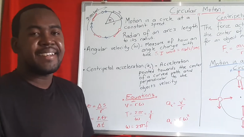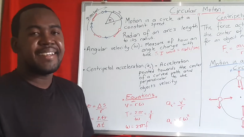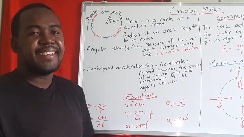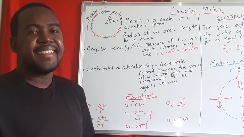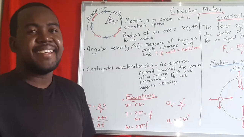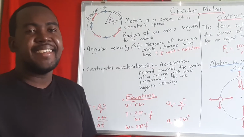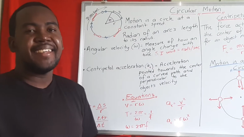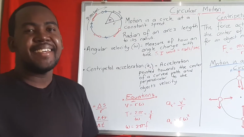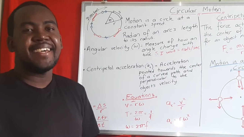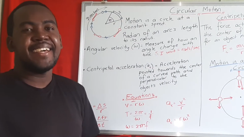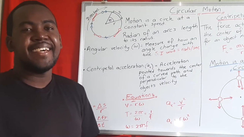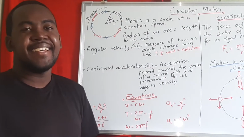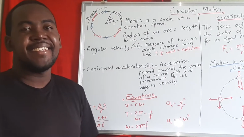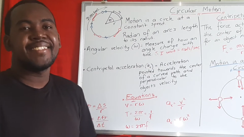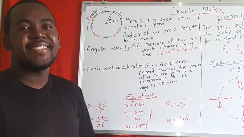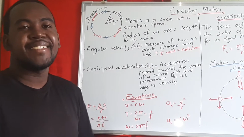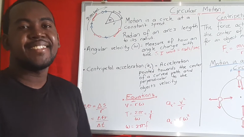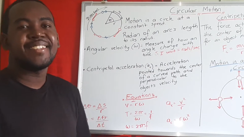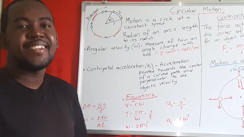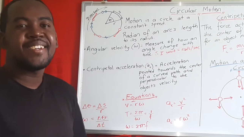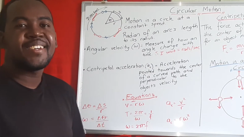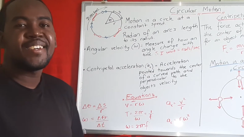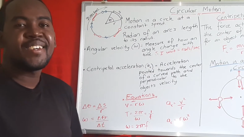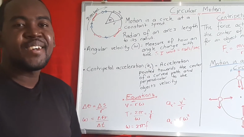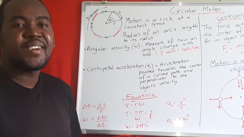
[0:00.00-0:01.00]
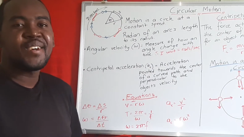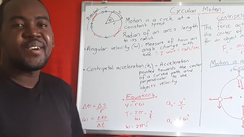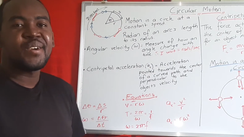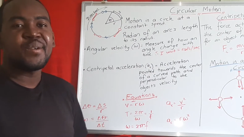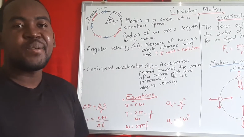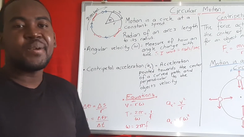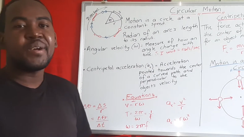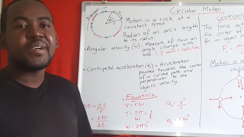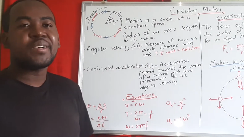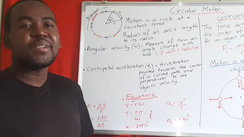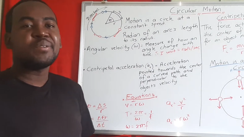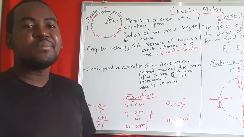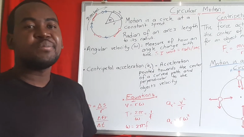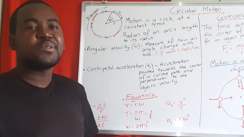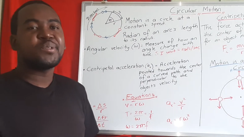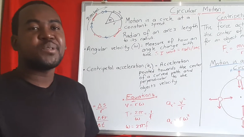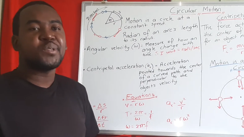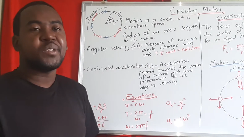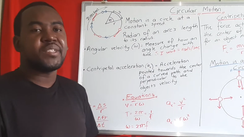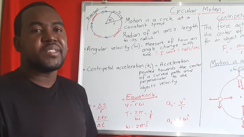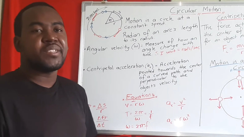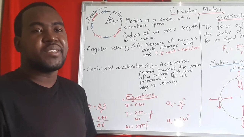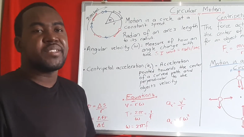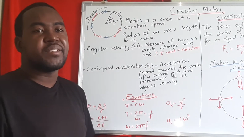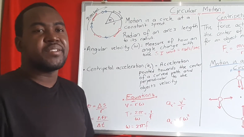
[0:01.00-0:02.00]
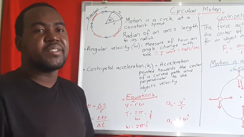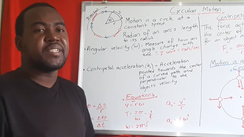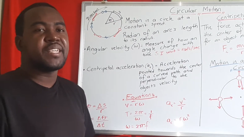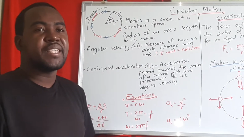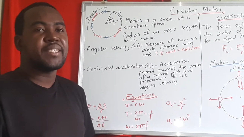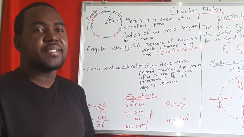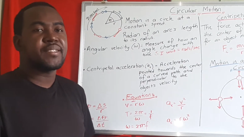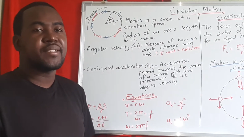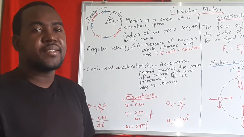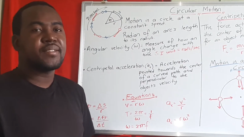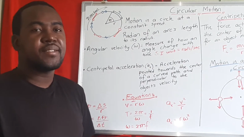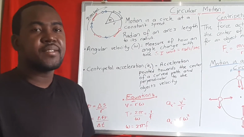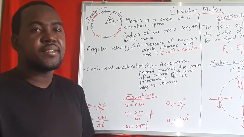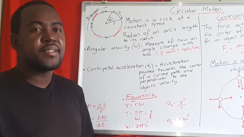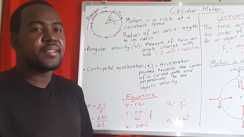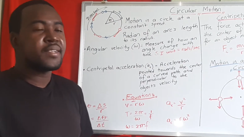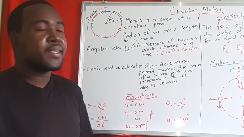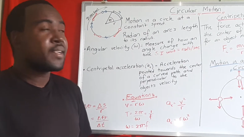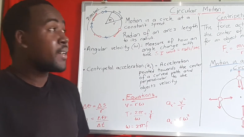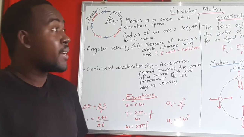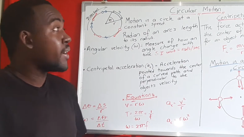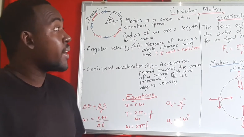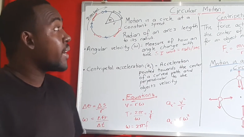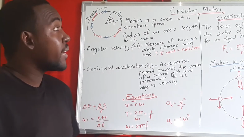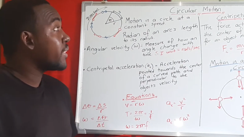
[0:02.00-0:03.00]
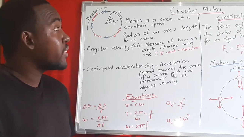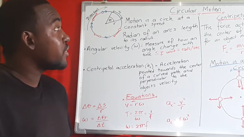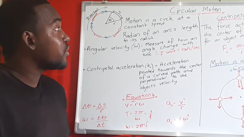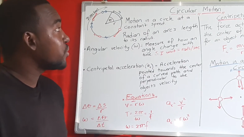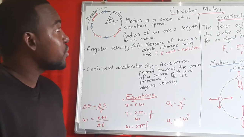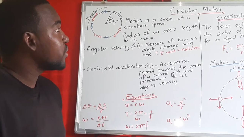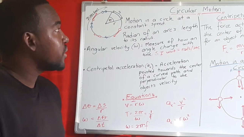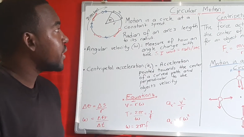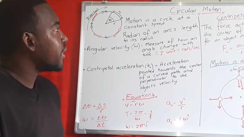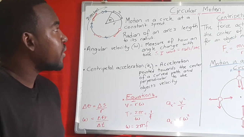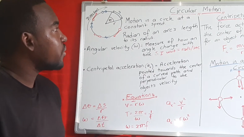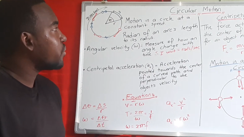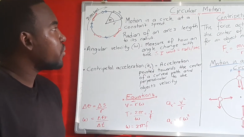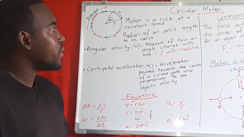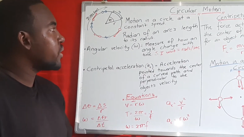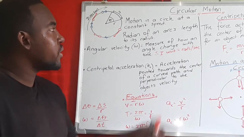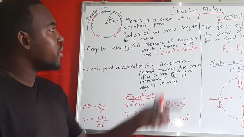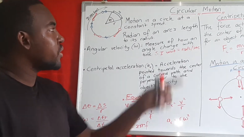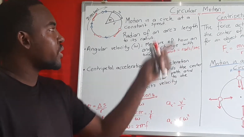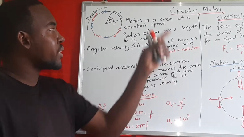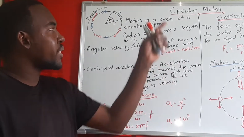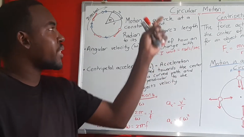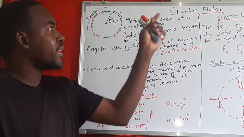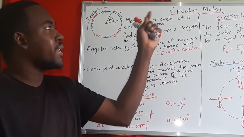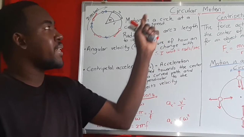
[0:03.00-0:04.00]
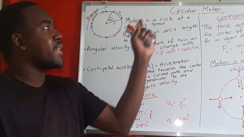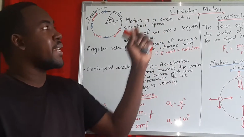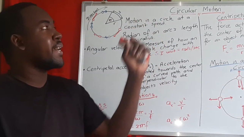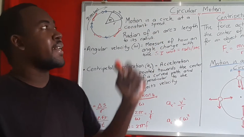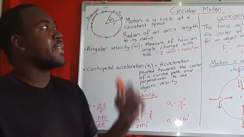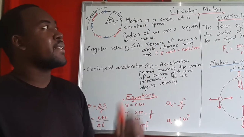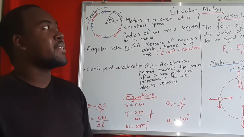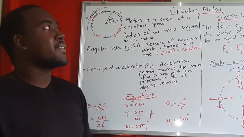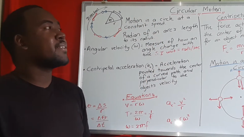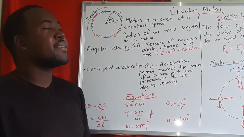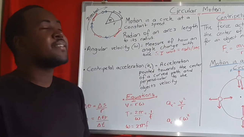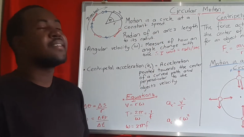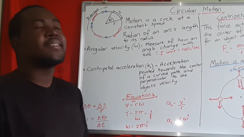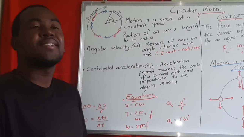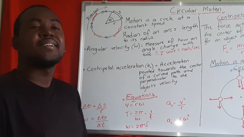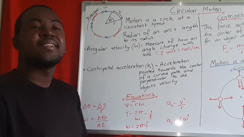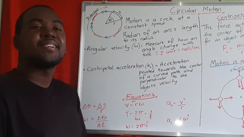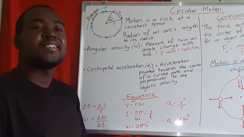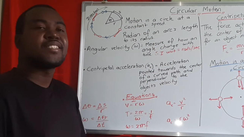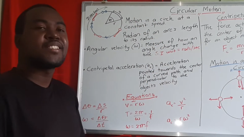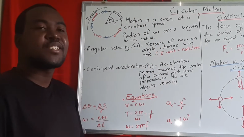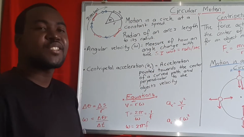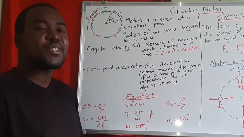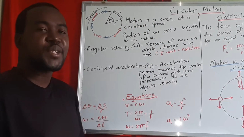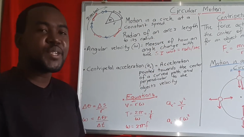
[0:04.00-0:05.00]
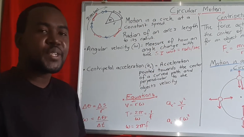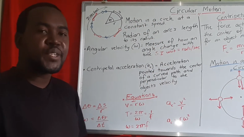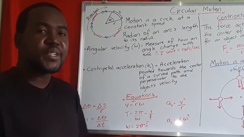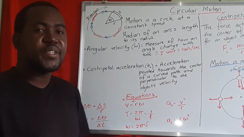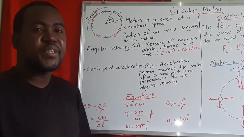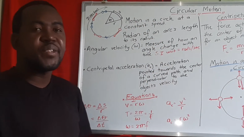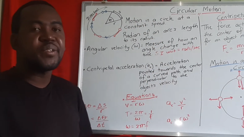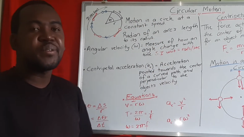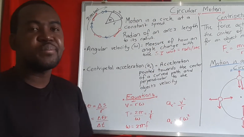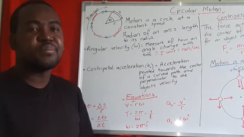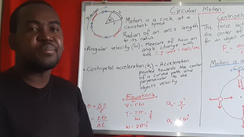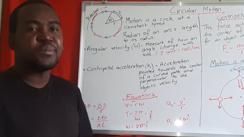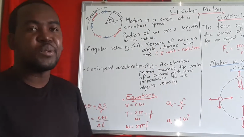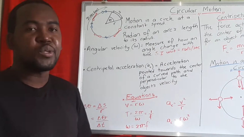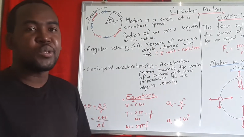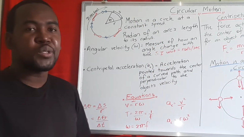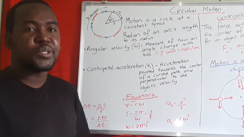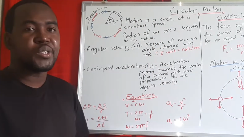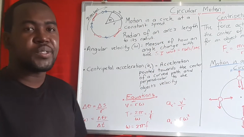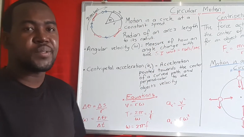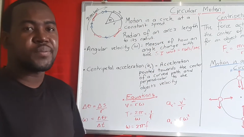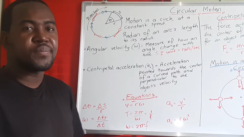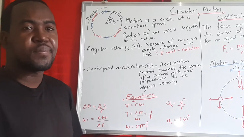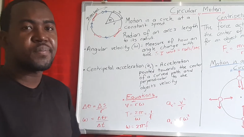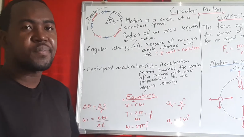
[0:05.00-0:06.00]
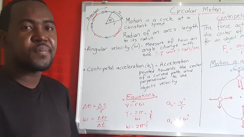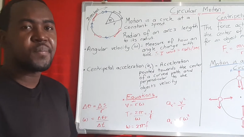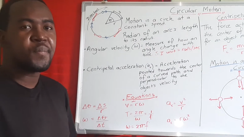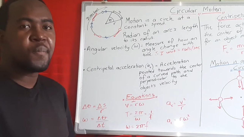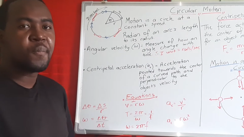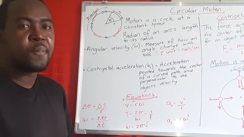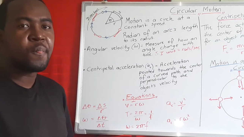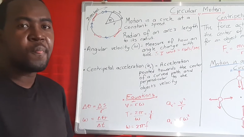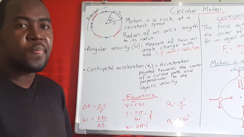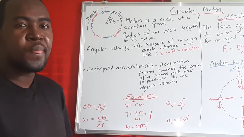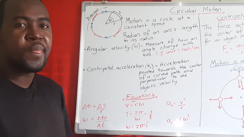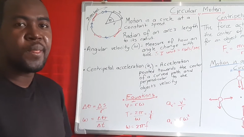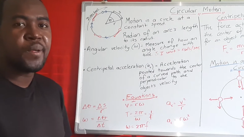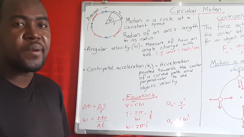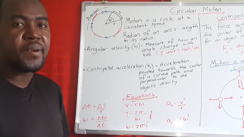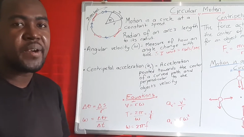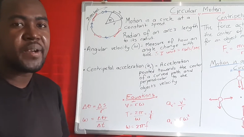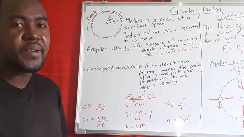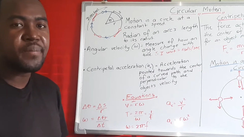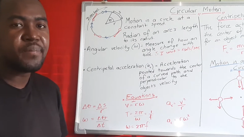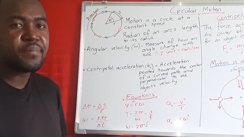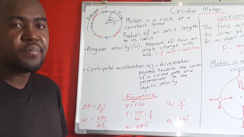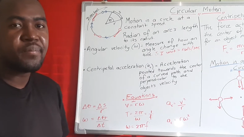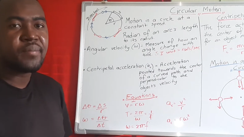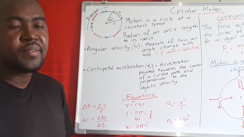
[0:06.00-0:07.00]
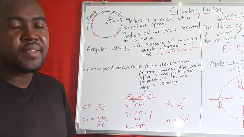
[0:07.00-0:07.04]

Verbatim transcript: Hey guys, welcome to another lesson and today we're looking at circular motion, right?